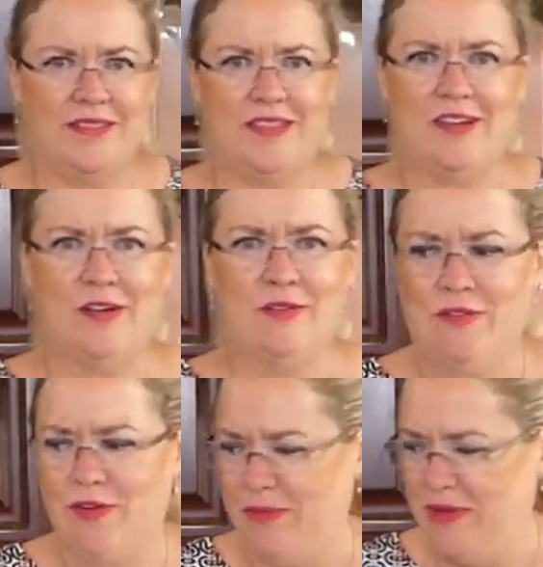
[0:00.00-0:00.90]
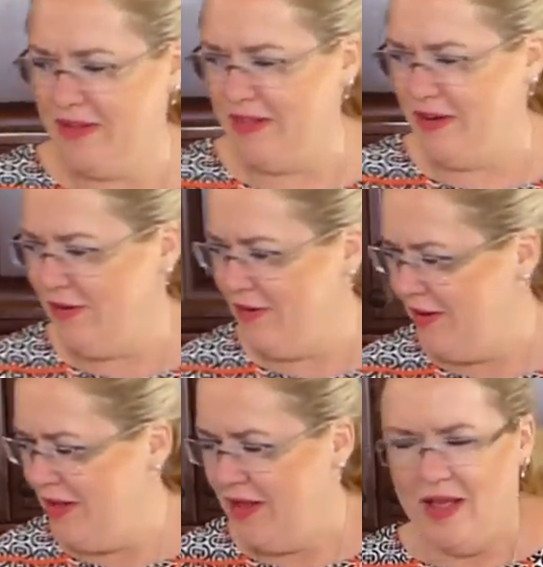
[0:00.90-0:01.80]
That go for a minute there.
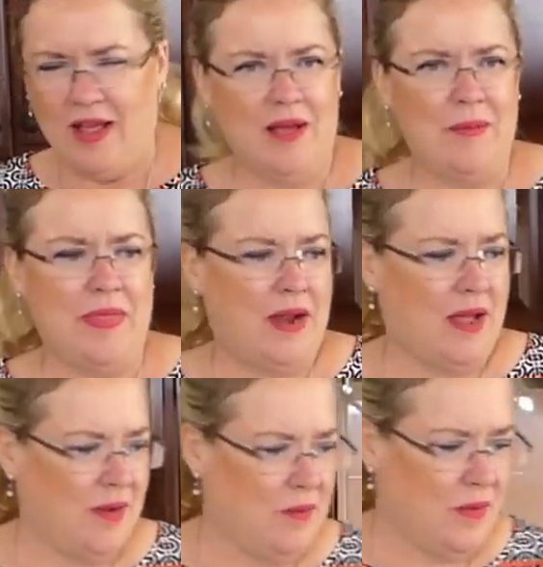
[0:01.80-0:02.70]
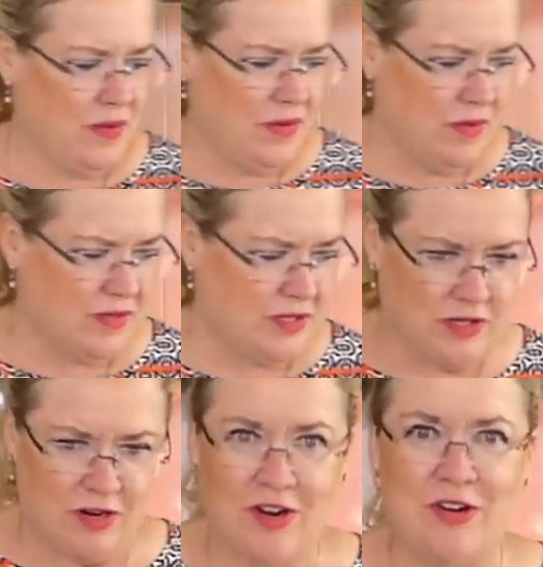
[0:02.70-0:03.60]
And then I will
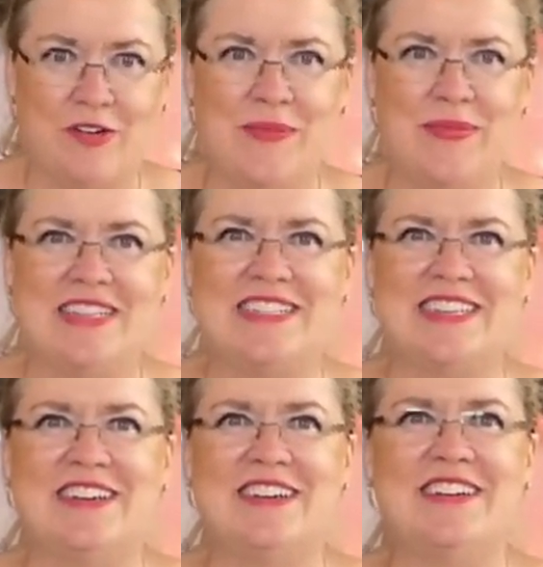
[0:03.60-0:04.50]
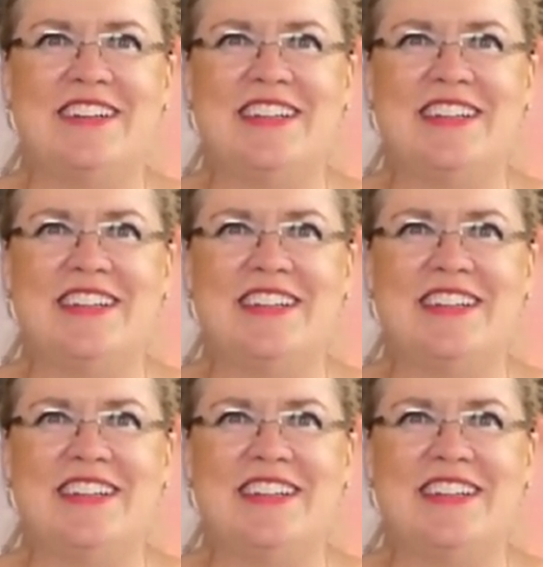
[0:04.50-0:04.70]
start our green beans here.